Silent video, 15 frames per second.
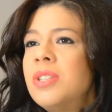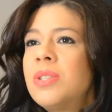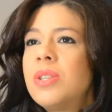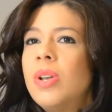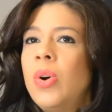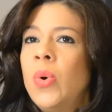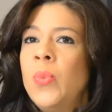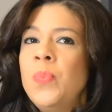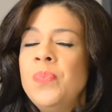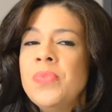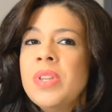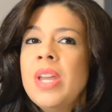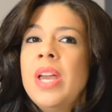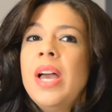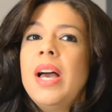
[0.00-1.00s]
So
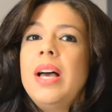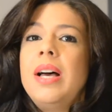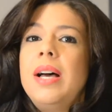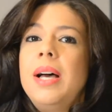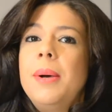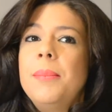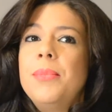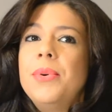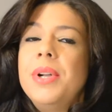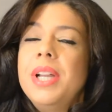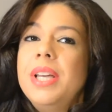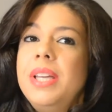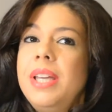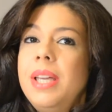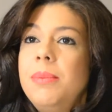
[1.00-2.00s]
when
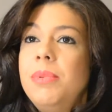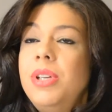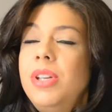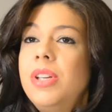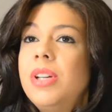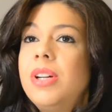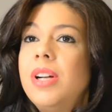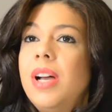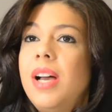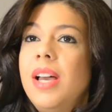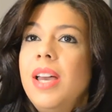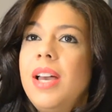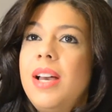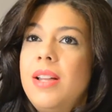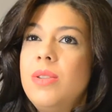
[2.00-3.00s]
I came here,
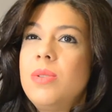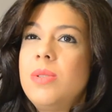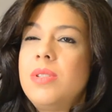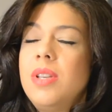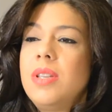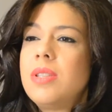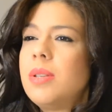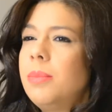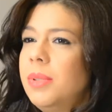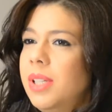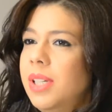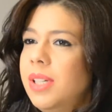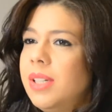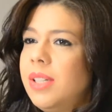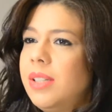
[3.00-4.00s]
I had to take some
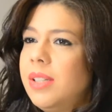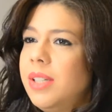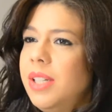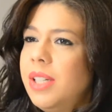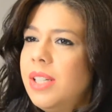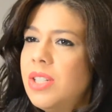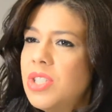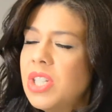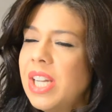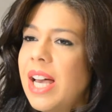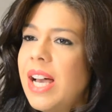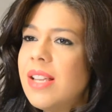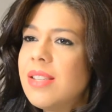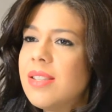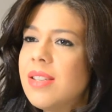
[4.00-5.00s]
legal English
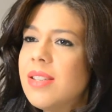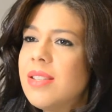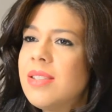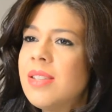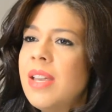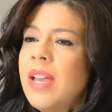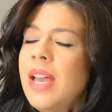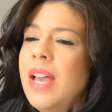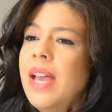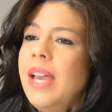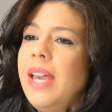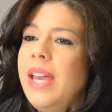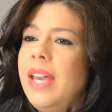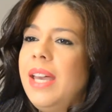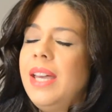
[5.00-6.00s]
classes,
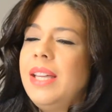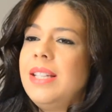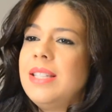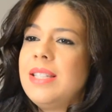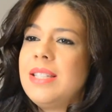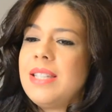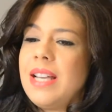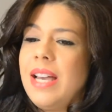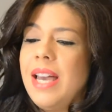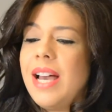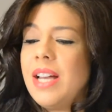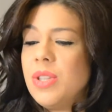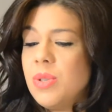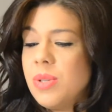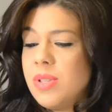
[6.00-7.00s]
and I
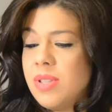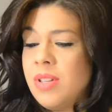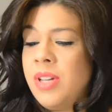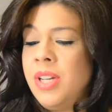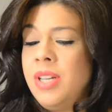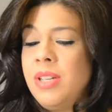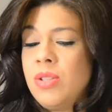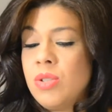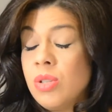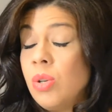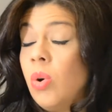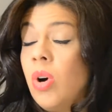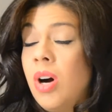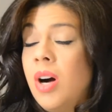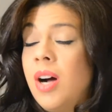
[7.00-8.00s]
had to study
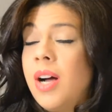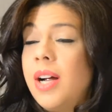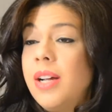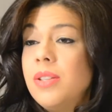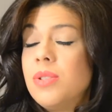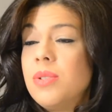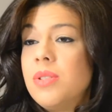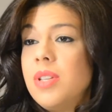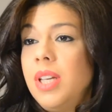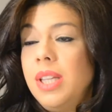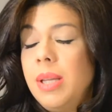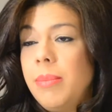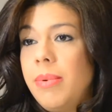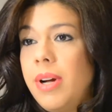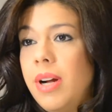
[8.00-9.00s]
so hard to
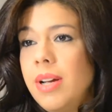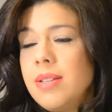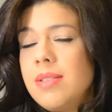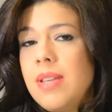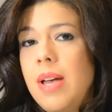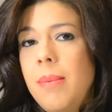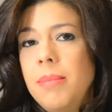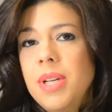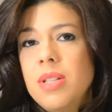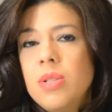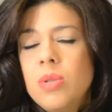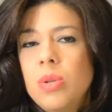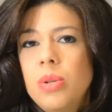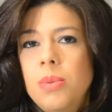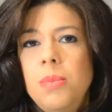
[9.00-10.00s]
take the bar exam.
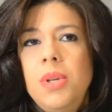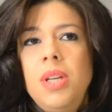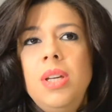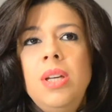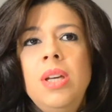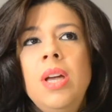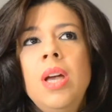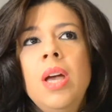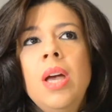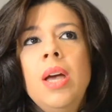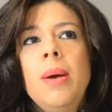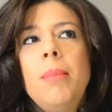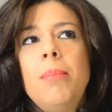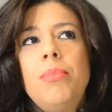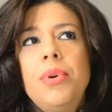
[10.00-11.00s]
It took me
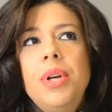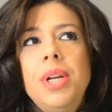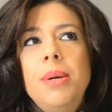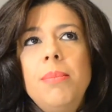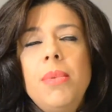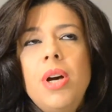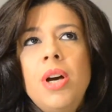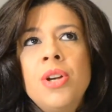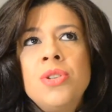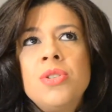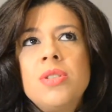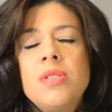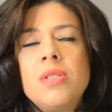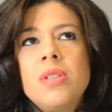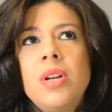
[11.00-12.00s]
pretty much
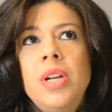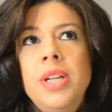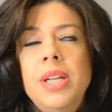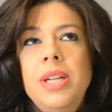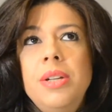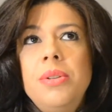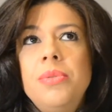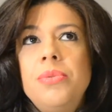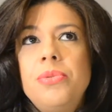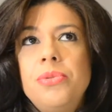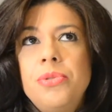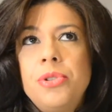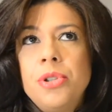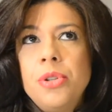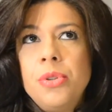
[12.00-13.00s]
studying
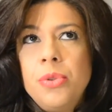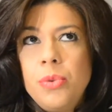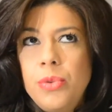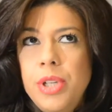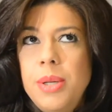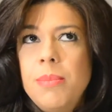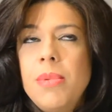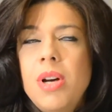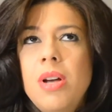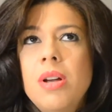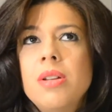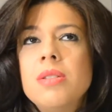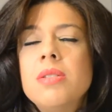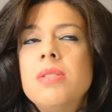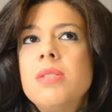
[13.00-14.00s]
for 3
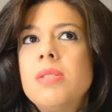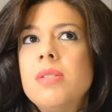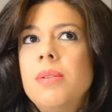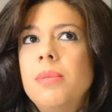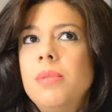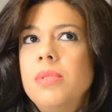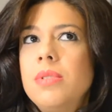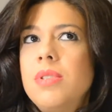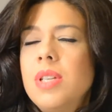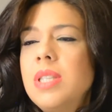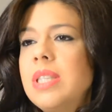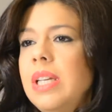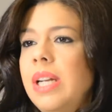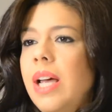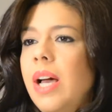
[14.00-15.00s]
months, 16